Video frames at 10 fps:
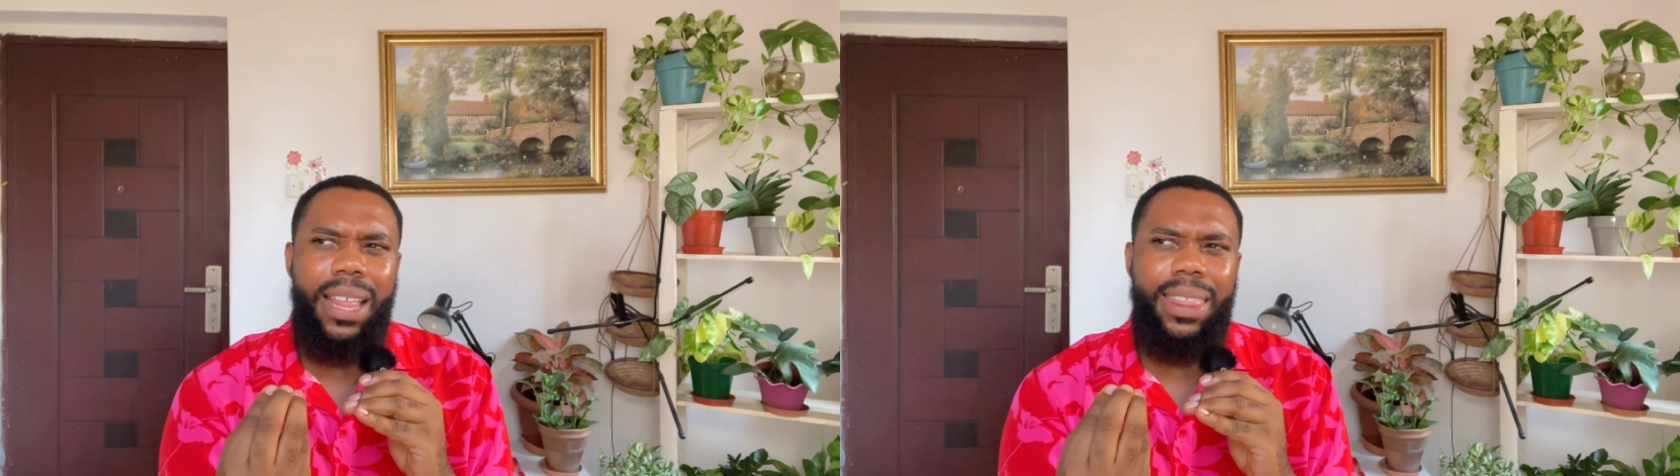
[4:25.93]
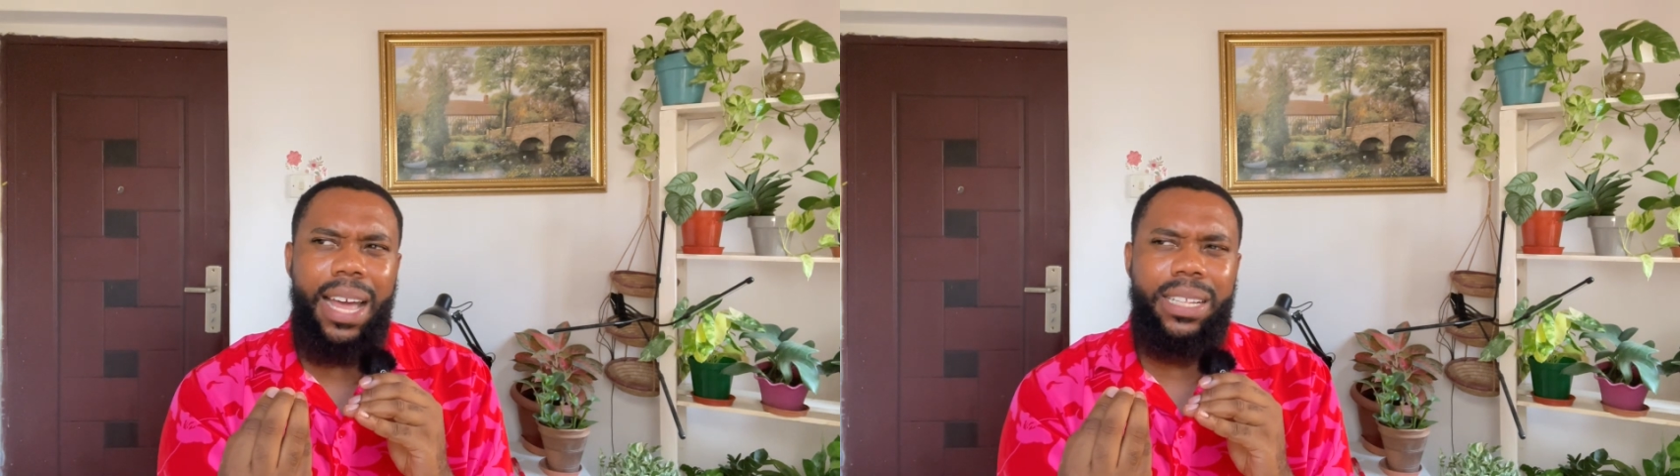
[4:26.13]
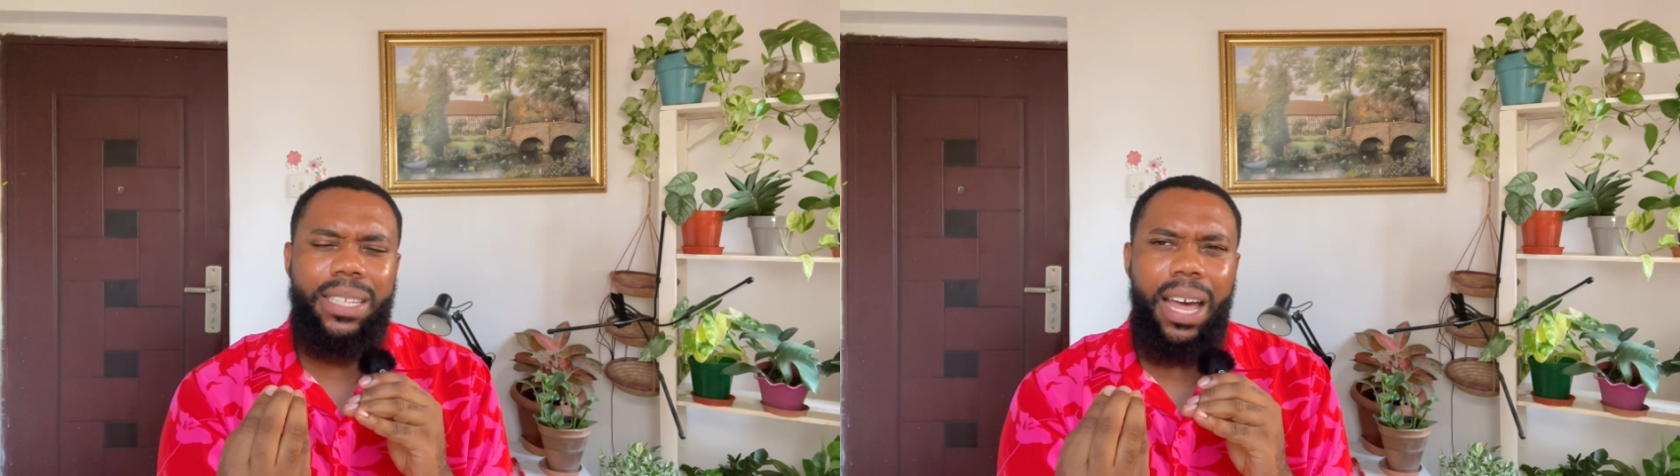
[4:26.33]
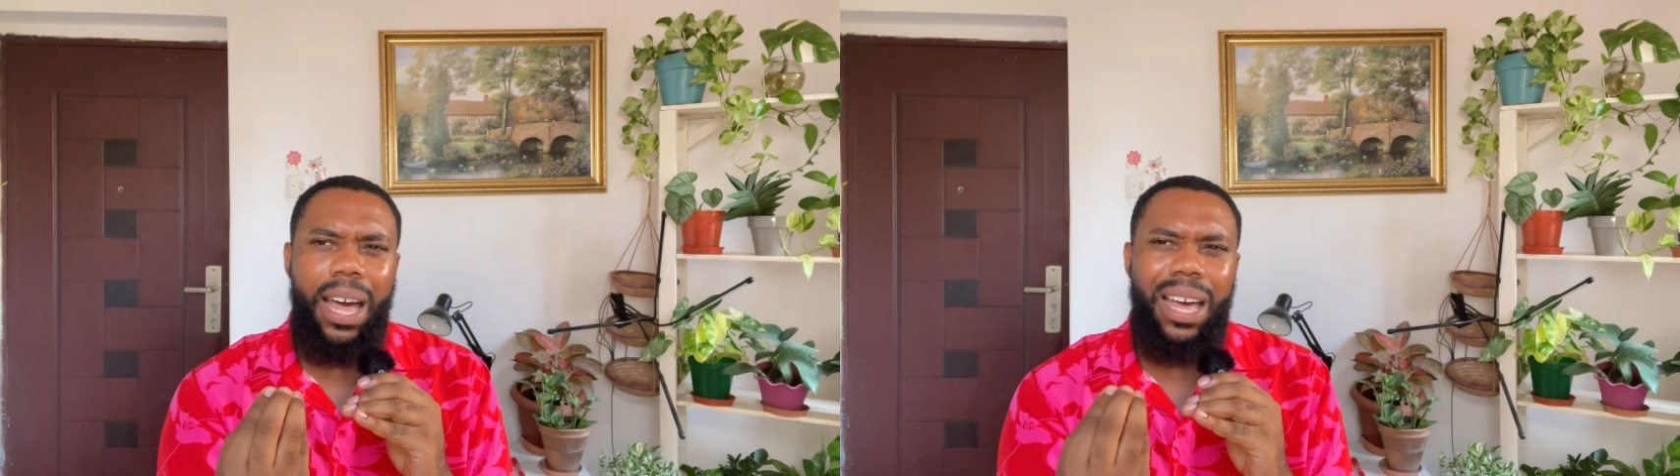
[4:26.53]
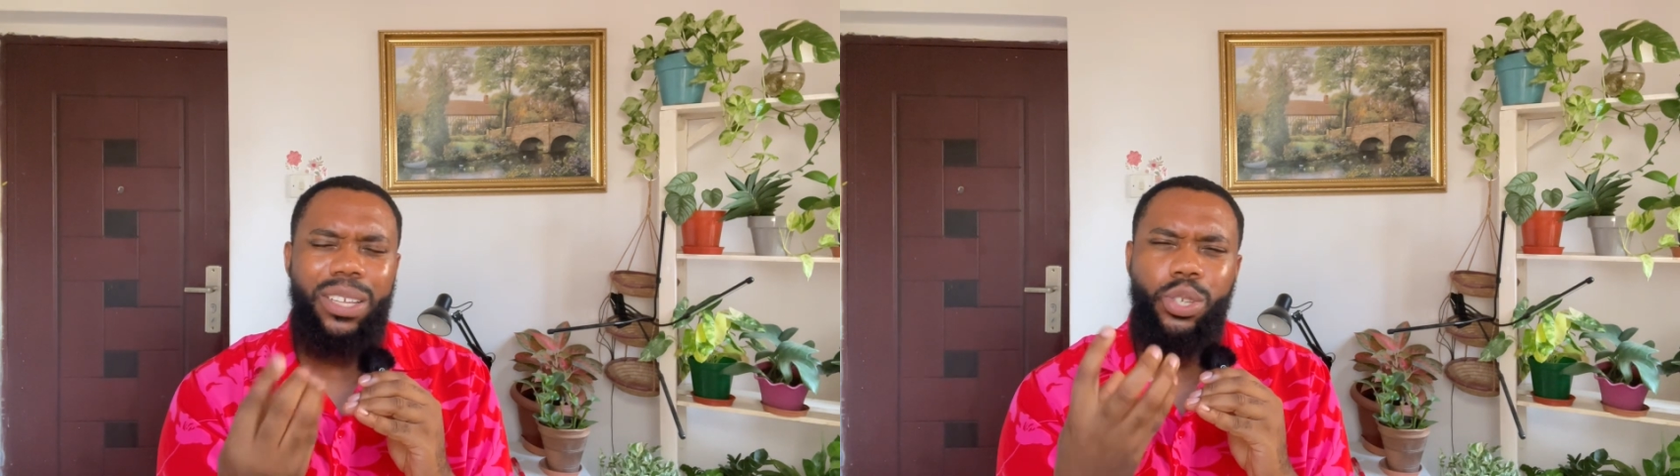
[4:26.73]
that
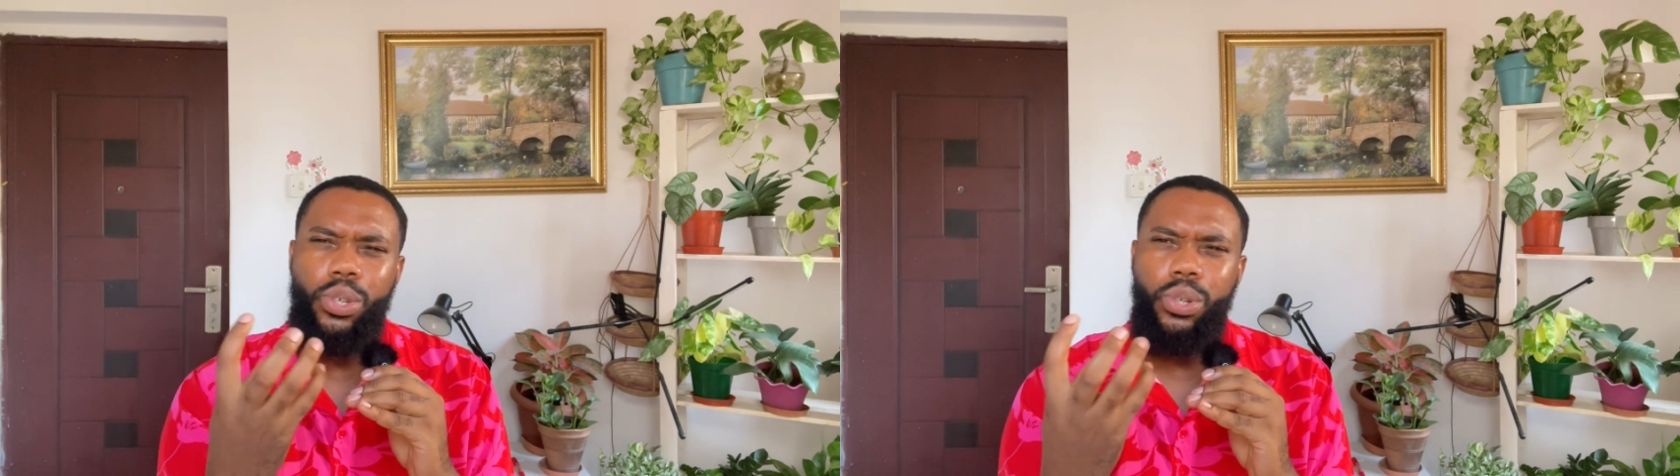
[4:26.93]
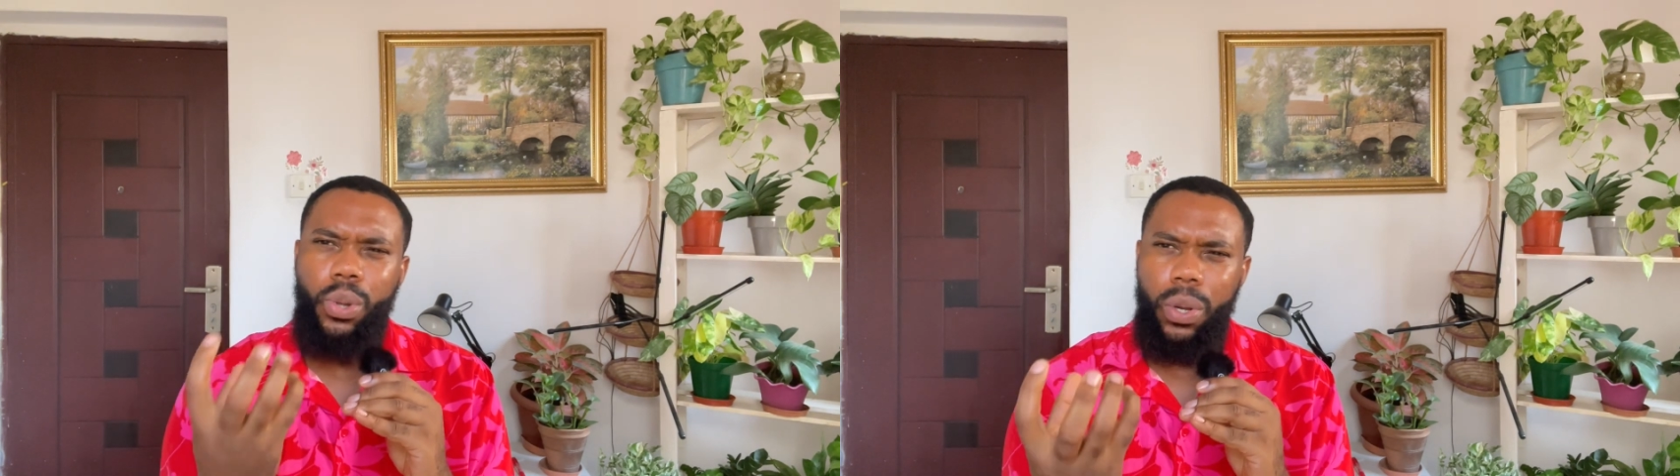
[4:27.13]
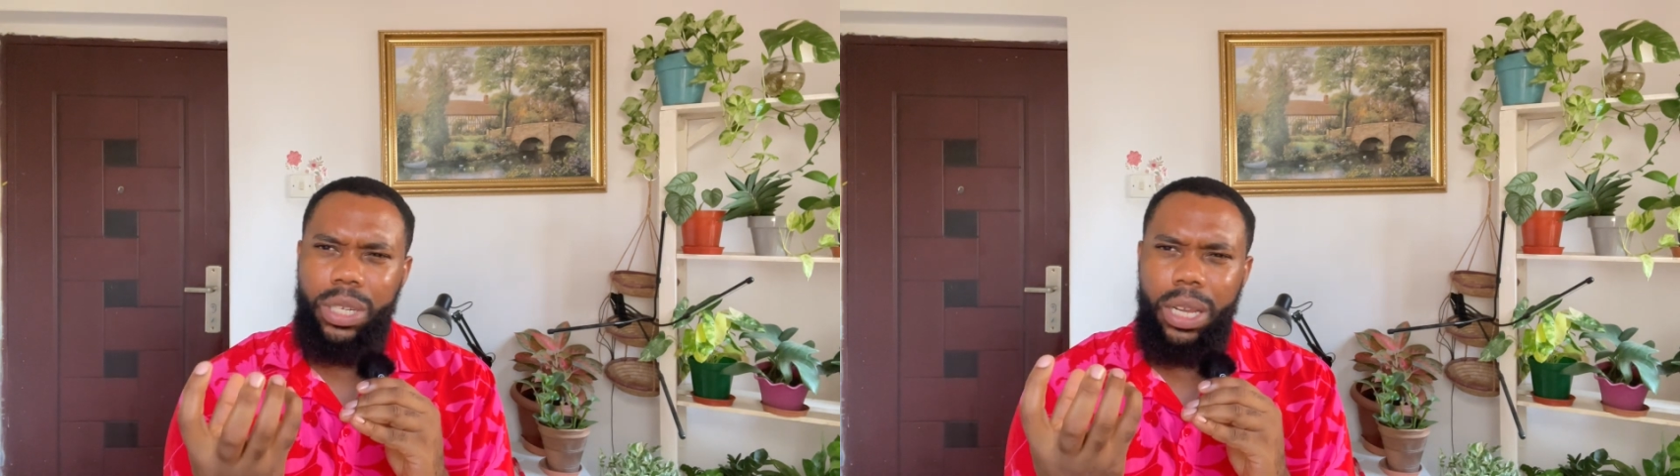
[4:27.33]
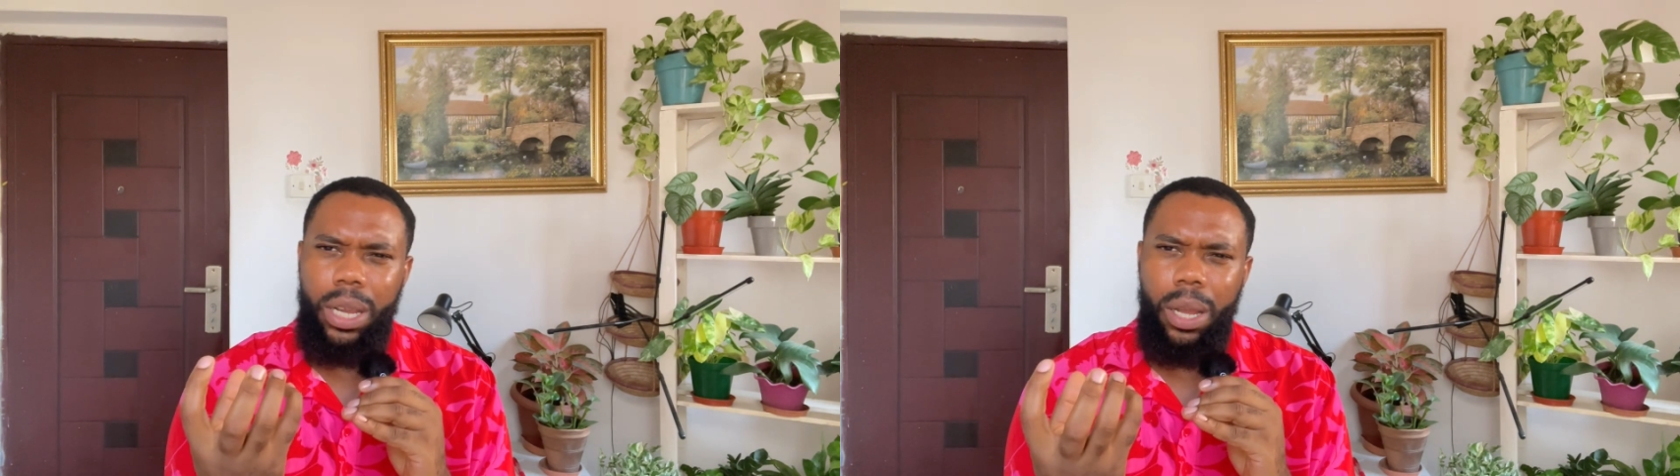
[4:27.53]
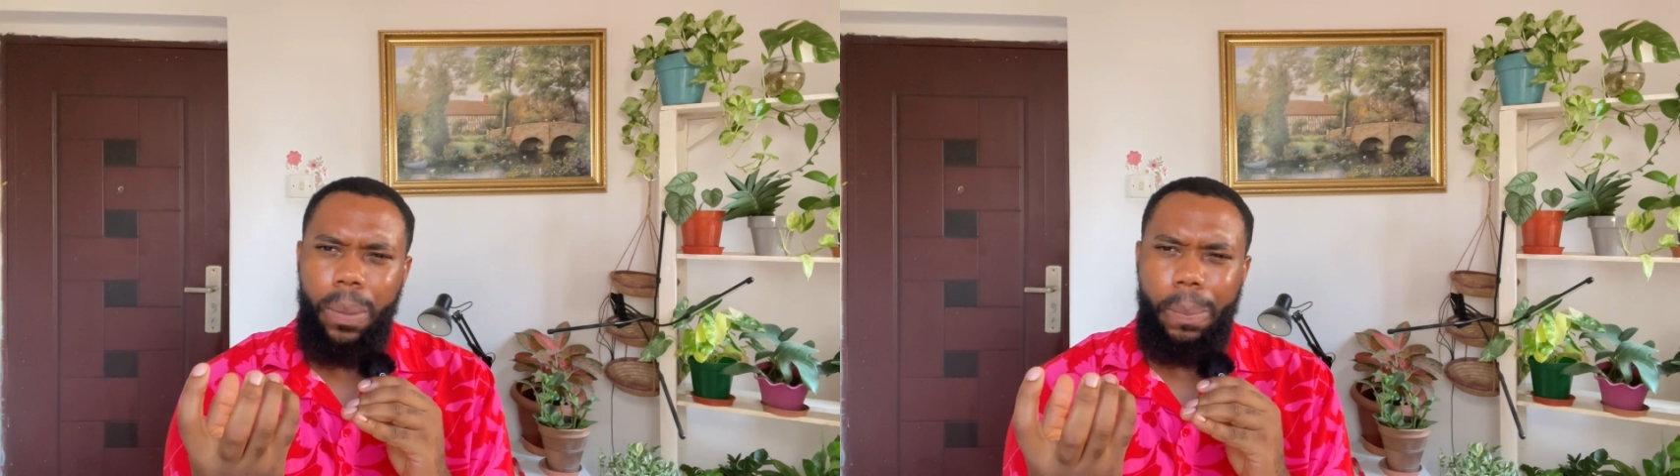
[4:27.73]
are sturdy